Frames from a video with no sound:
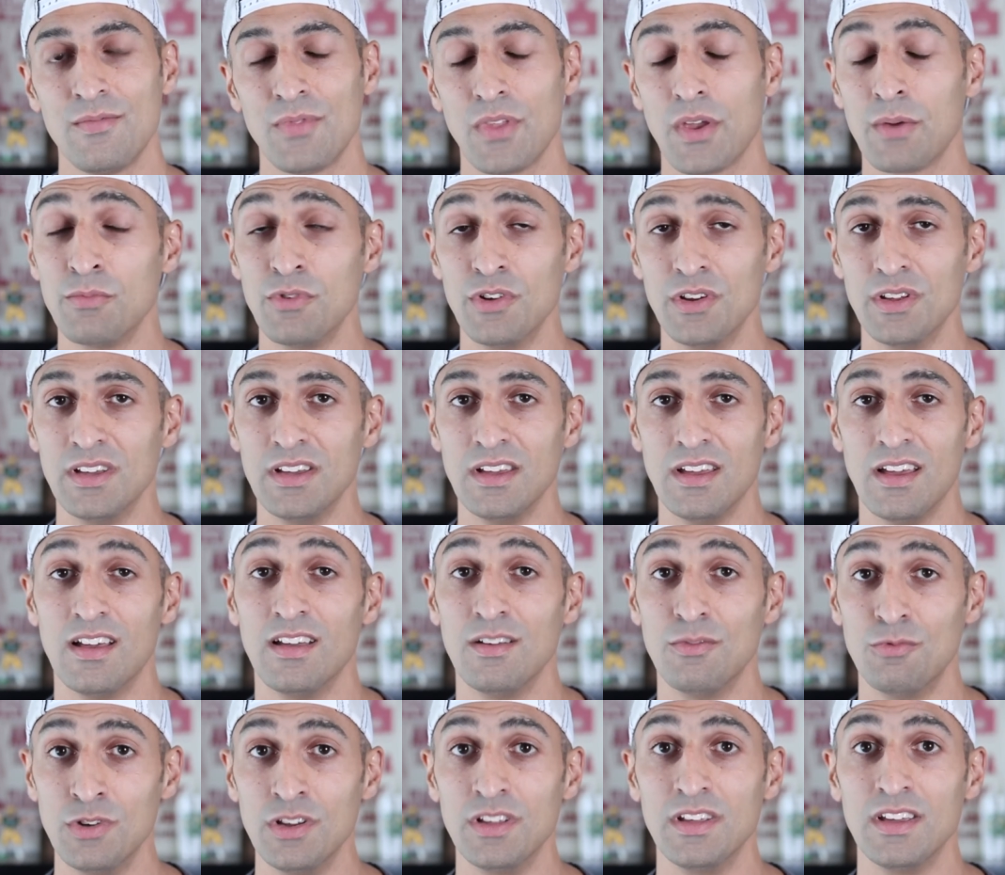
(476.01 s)

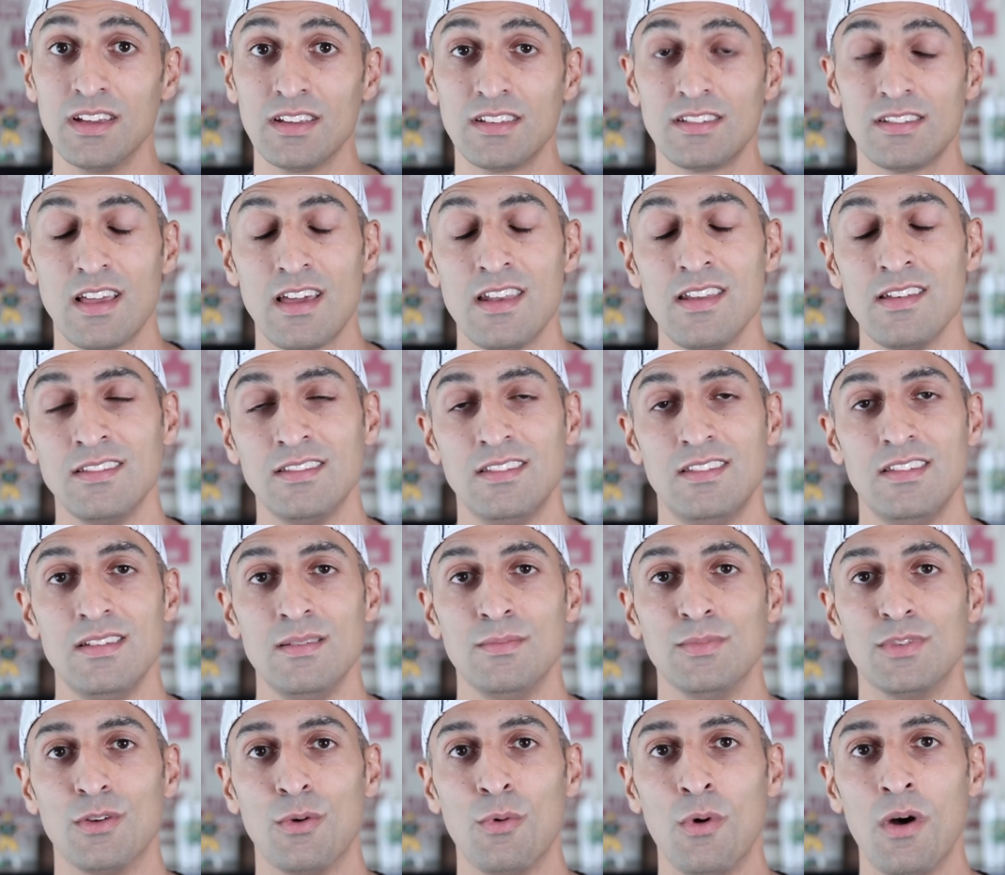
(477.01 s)
A really exciting
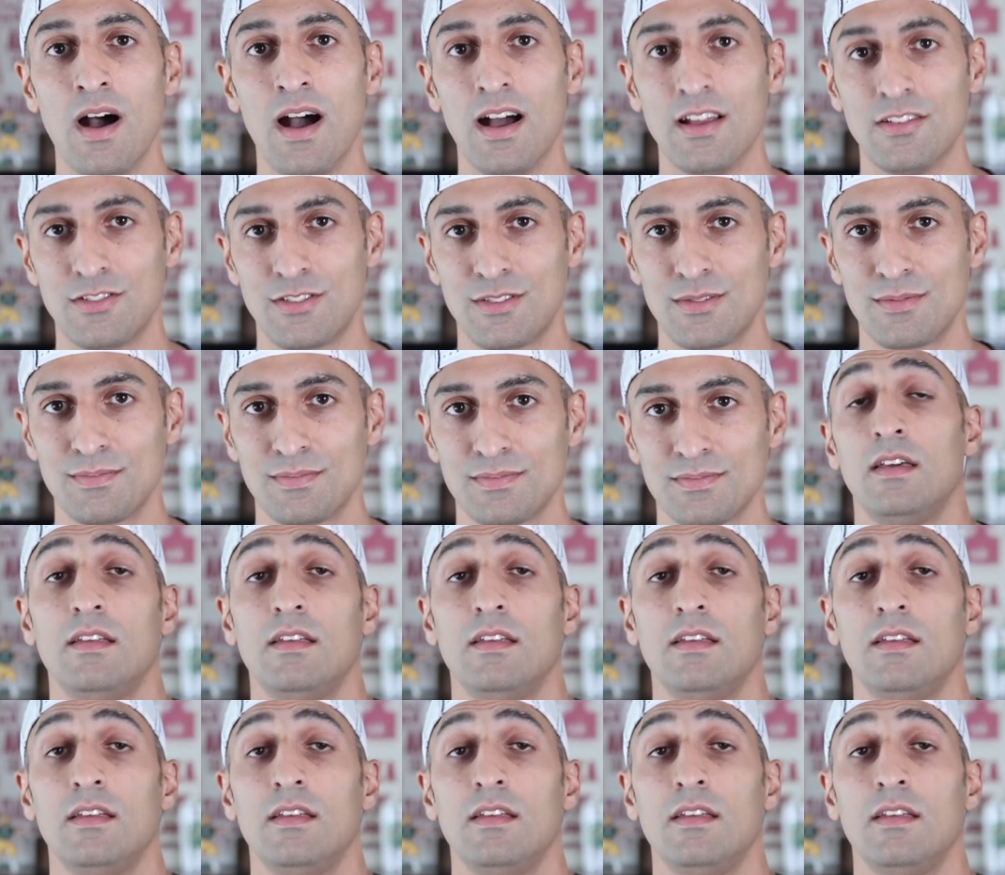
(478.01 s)
team to watch.